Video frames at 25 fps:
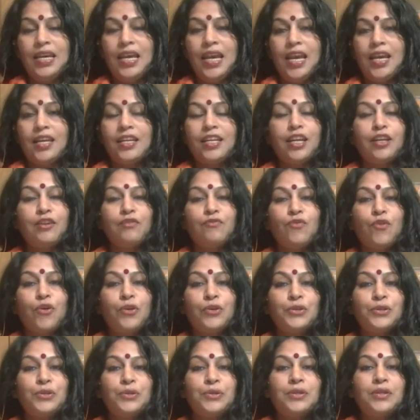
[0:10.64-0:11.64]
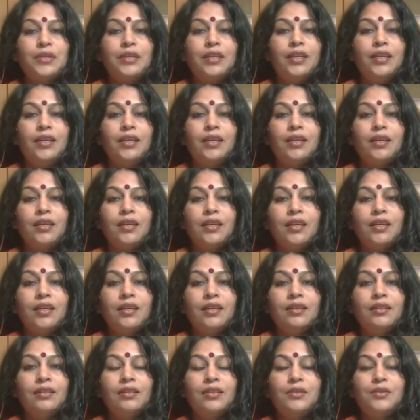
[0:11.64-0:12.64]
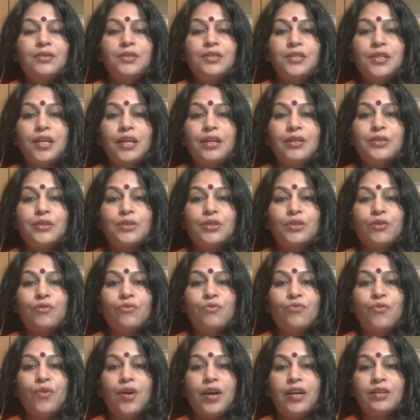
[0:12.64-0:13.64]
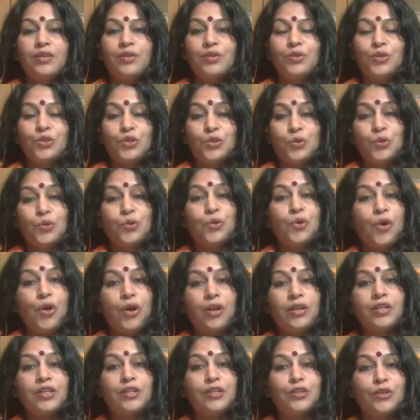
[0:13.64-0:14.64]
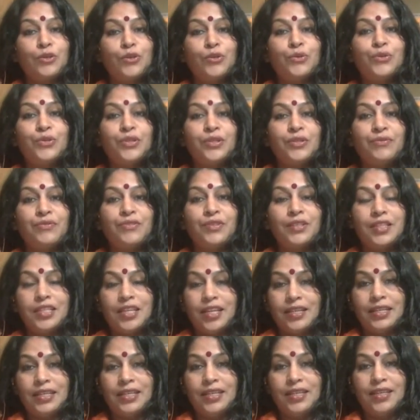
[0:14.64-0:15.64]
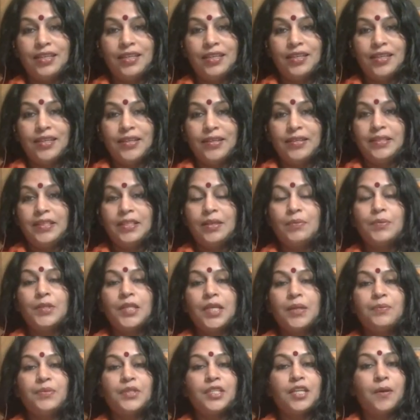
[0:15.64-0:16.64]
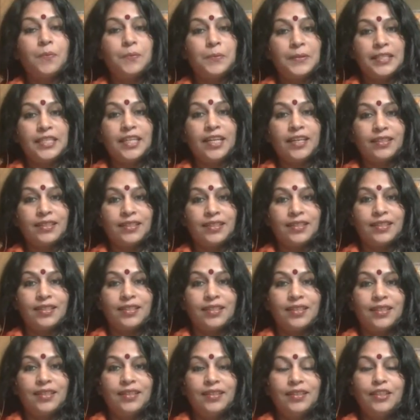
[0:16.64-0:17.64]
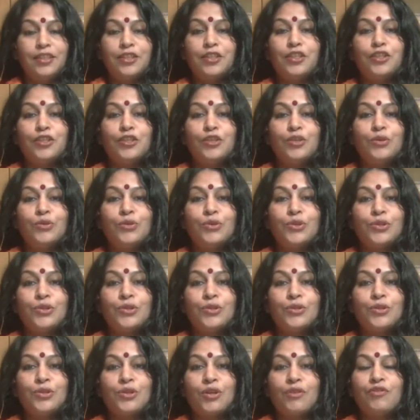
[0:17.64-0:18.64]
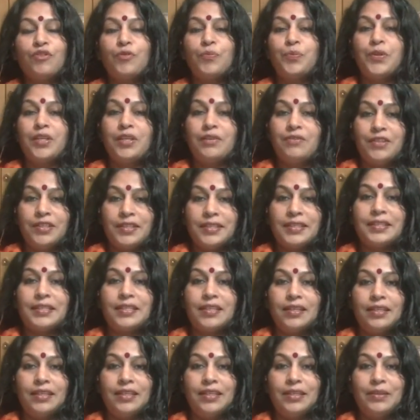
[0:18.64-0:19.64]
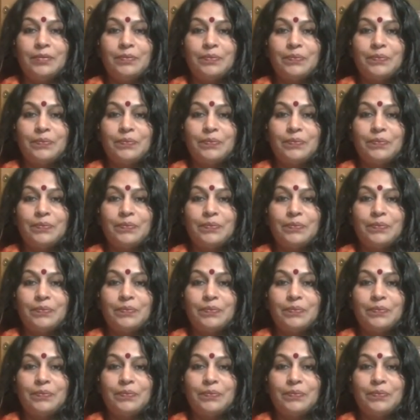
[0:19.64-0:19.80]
And unfortunately, the results of one so-called conclusive study sometimes upsets the conclusions of a previous study.